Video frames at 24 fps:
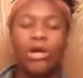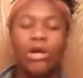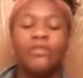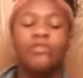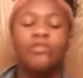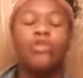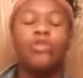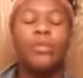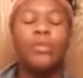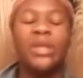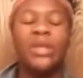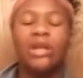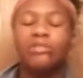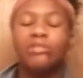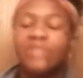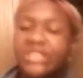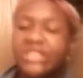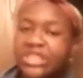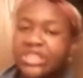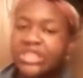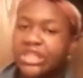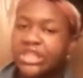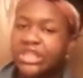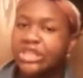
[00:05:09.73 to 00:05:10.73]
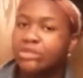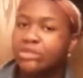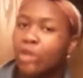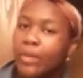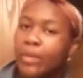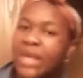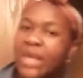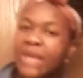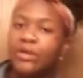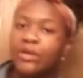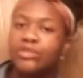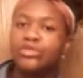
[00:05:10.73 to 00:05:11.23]
If you want me to research more
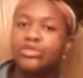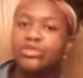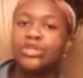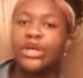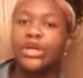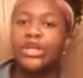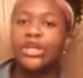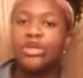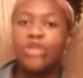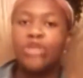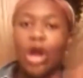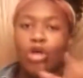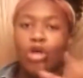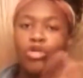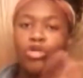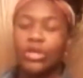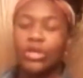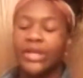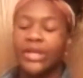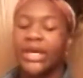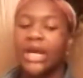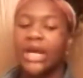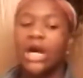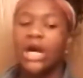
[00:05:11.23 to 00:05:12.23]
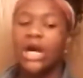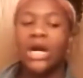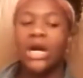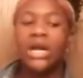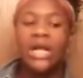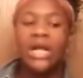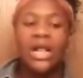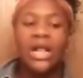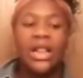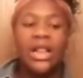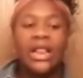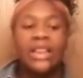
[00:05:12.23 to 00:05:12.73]
people so you know who they
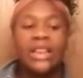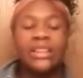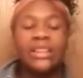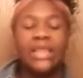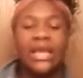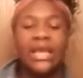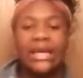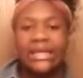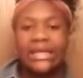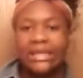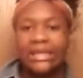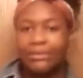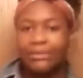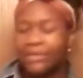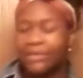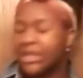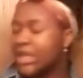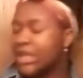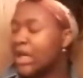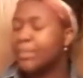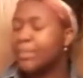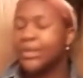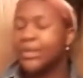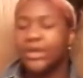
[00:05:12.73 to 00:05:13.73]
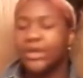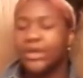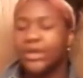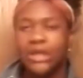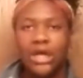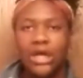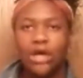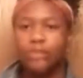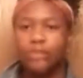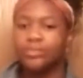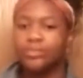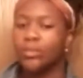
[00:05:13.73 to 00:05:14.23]
are, then hit me up, you
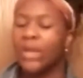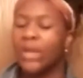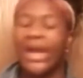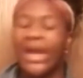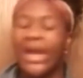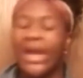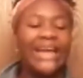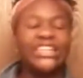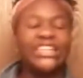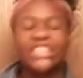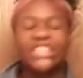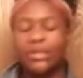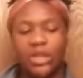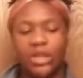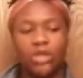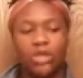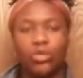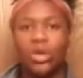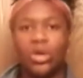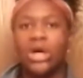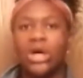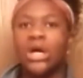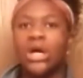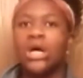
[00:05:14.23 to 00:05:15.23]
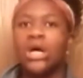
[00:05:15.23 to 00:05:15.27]
know, HMU.